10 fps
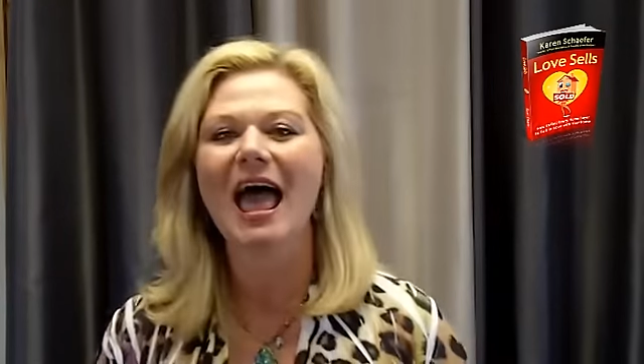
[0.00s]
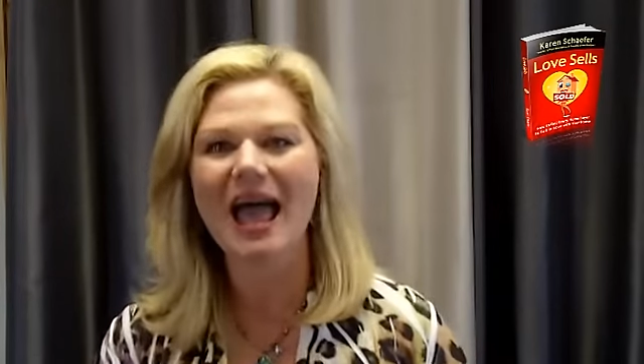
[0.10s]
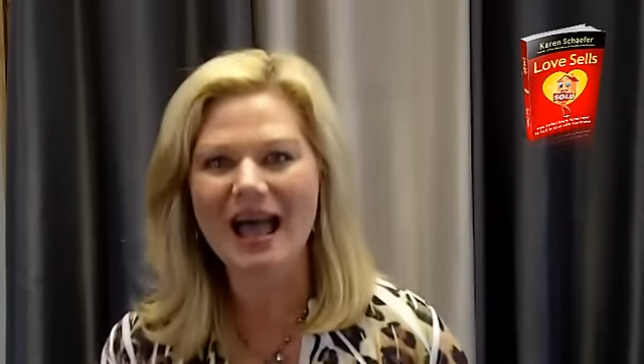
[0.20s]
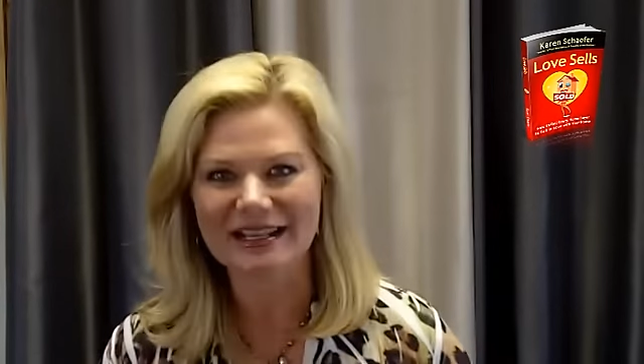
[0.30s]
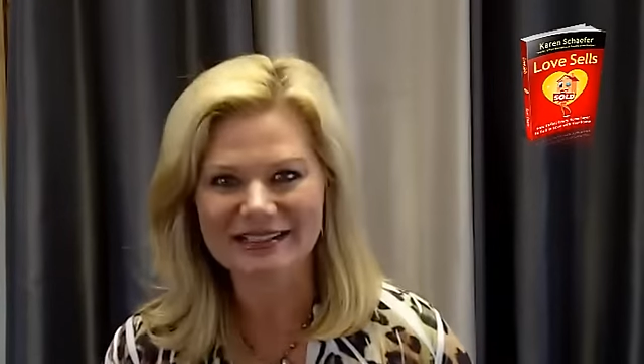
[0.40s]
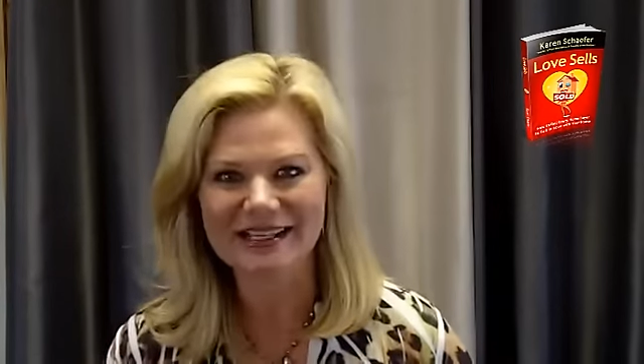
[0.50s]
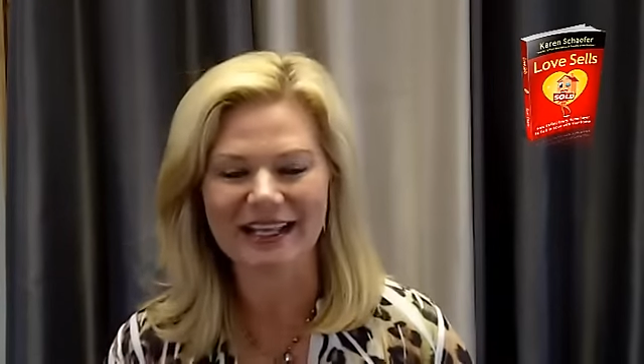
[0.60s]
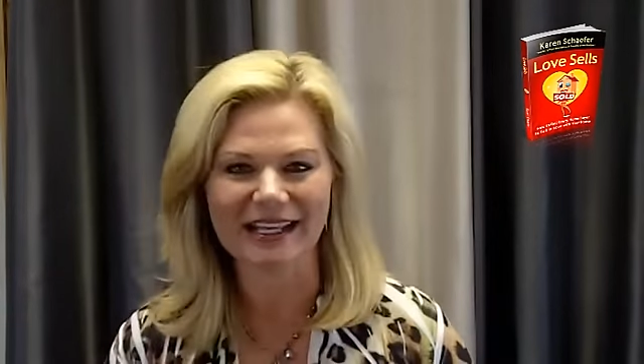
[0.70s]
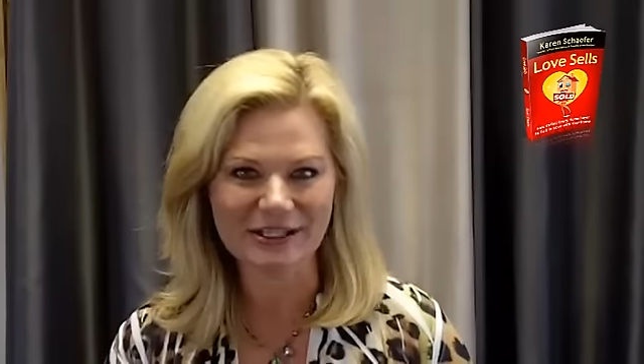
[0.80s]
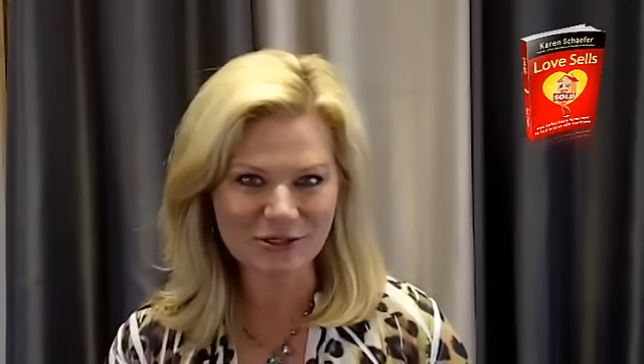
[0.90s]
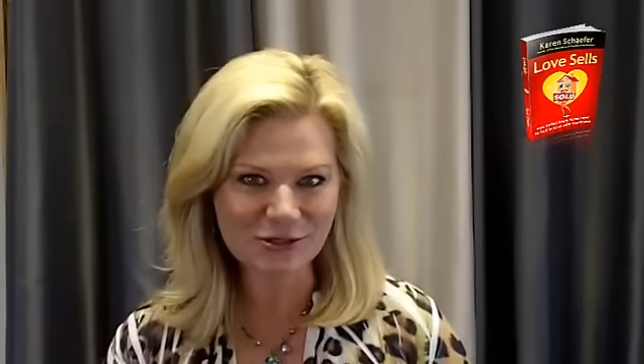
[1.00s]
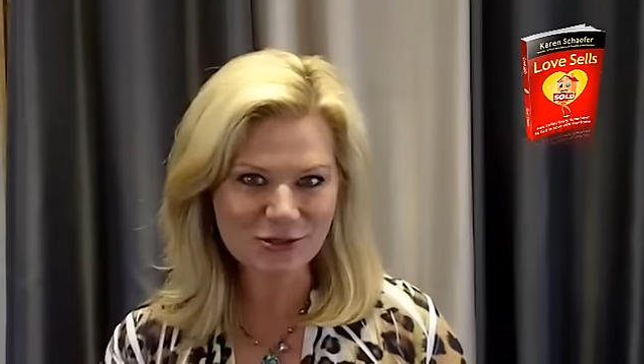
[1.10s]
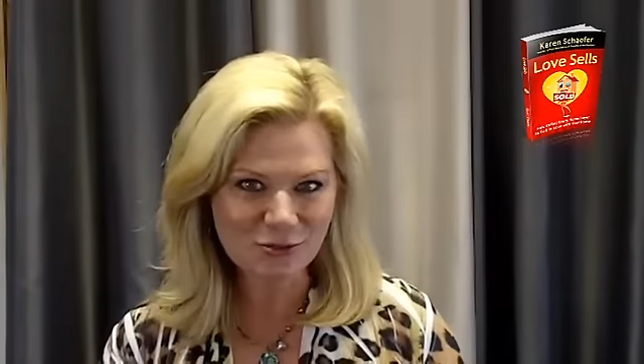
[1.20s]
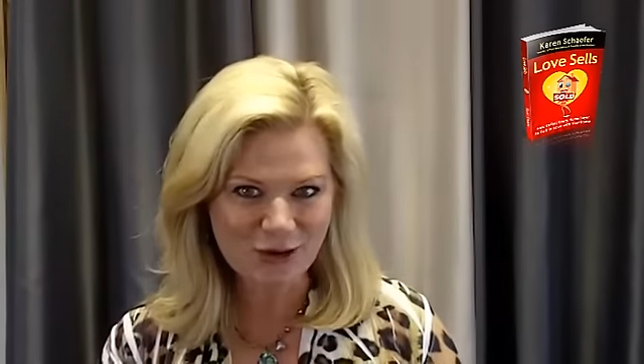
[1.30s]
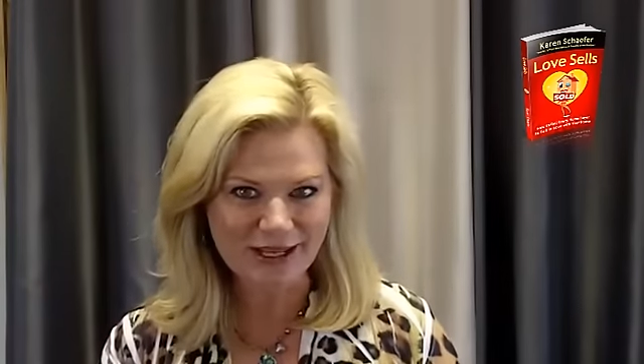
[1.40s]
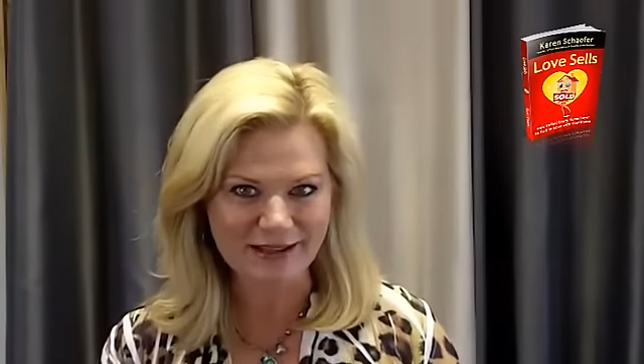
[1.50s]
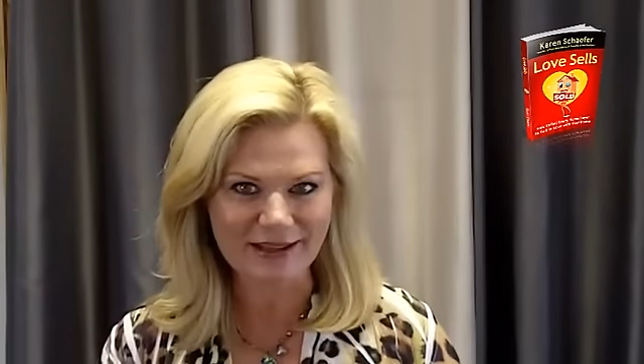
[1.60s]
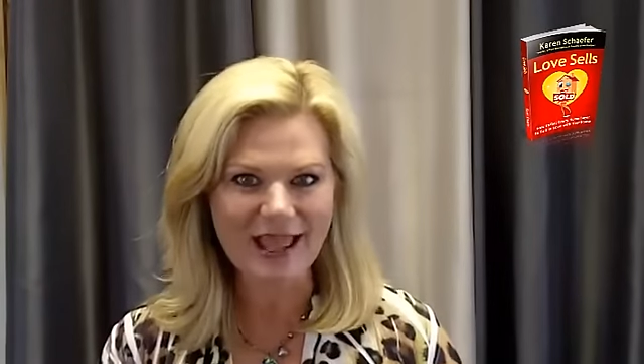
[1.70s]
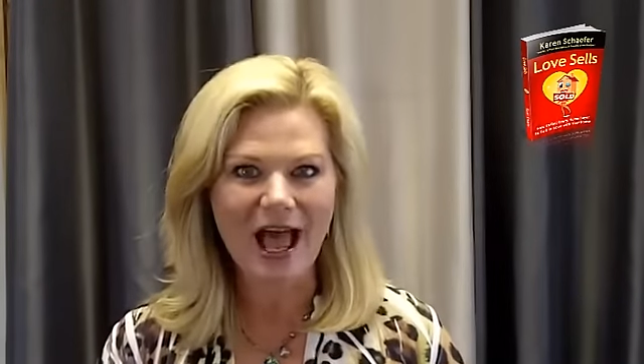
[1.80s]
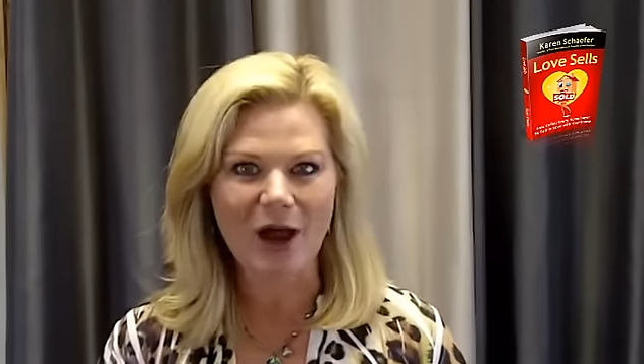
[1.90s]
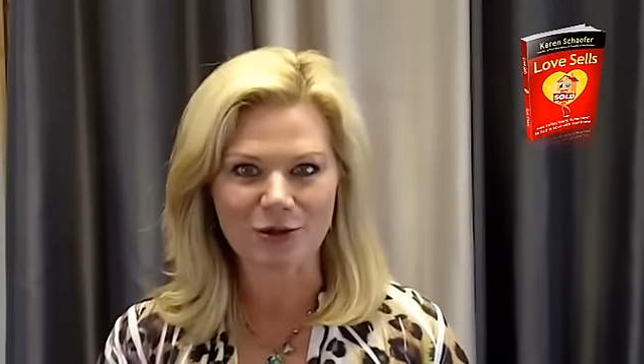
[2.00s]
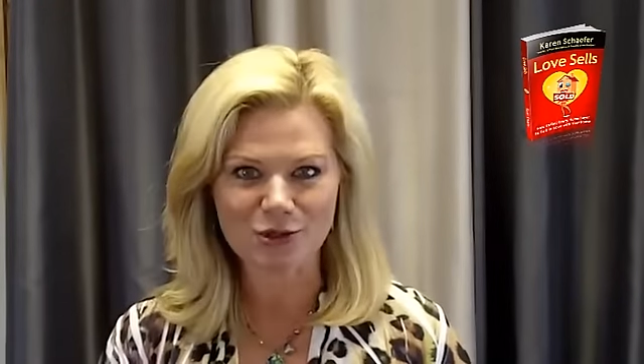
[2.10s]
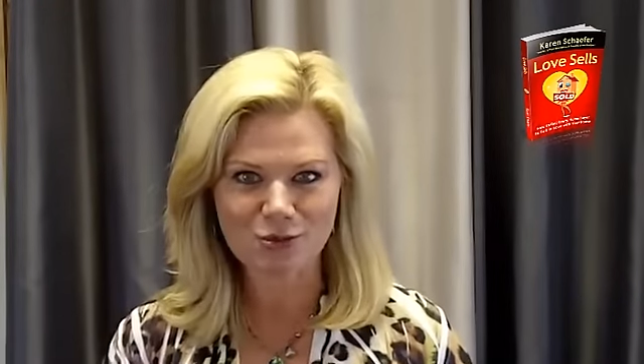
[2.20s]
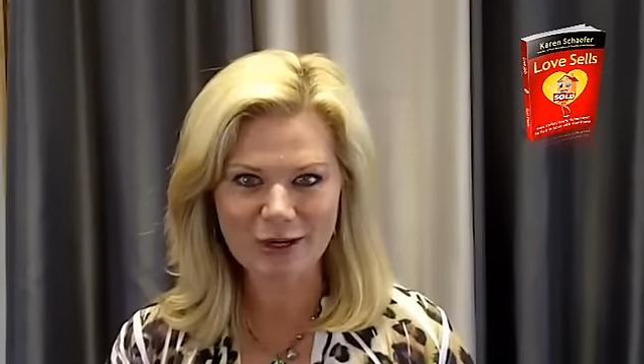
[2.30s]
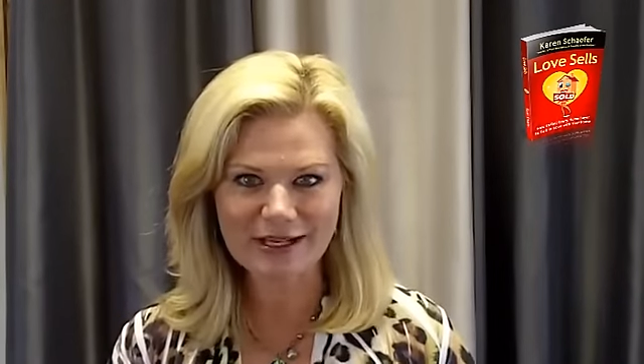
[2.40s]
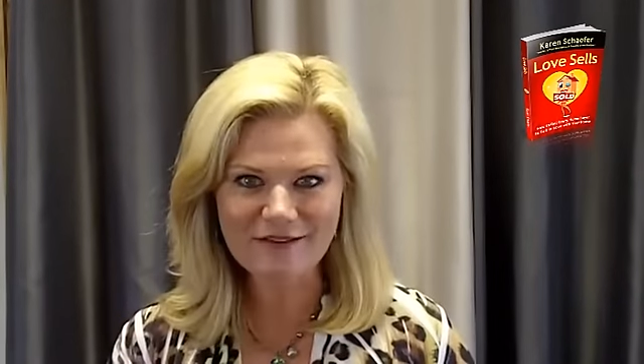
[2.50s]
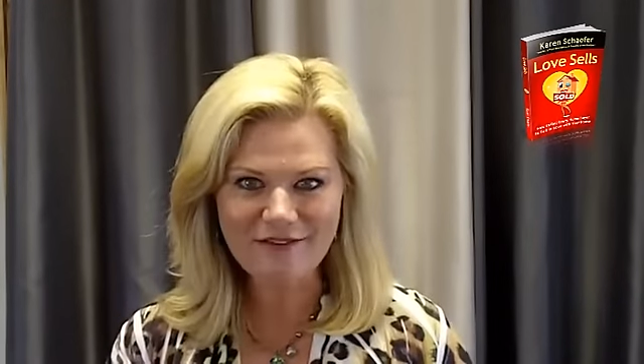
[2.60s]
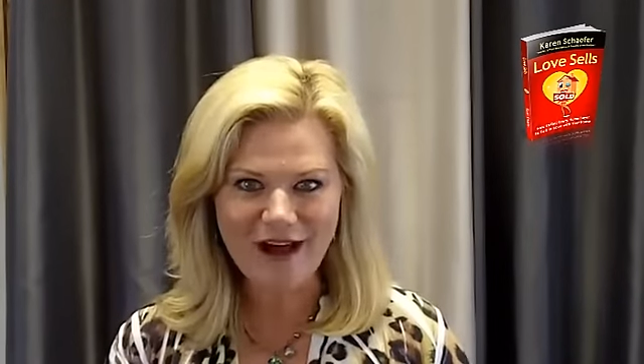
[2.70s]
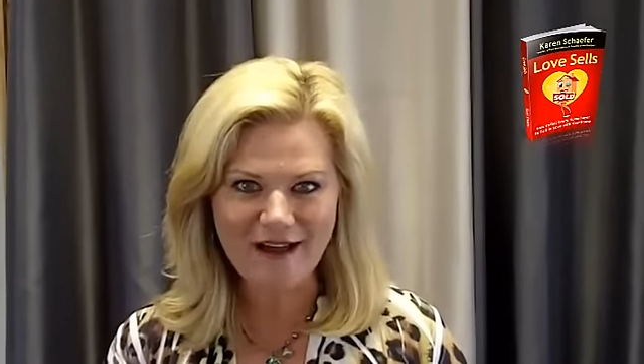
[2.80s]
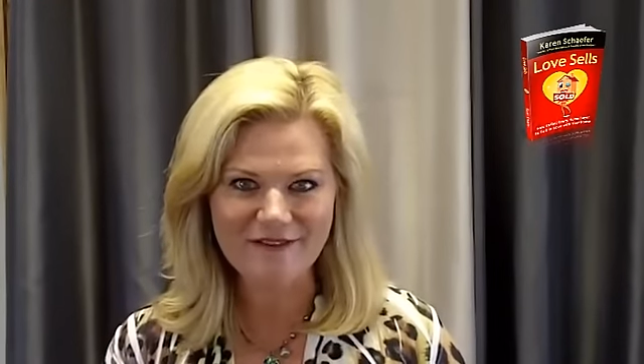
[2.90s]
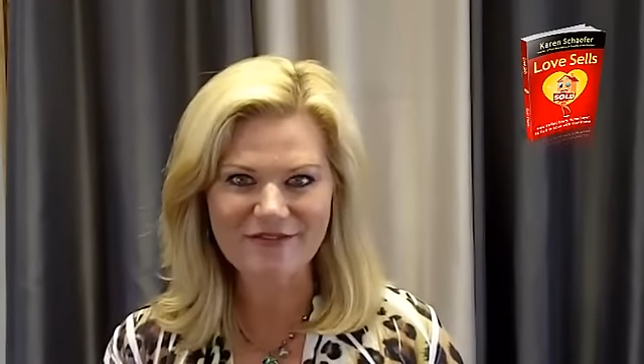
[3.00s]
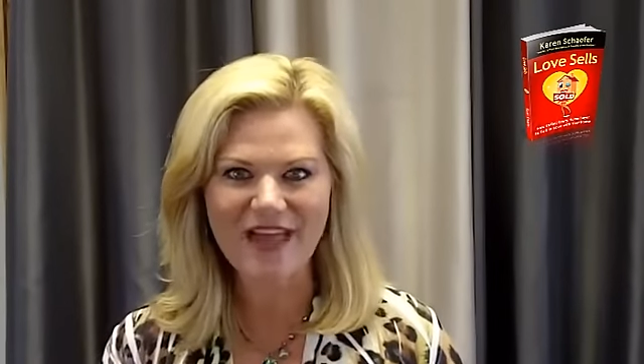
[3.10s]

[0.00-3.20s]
and get entered to win our twenty-five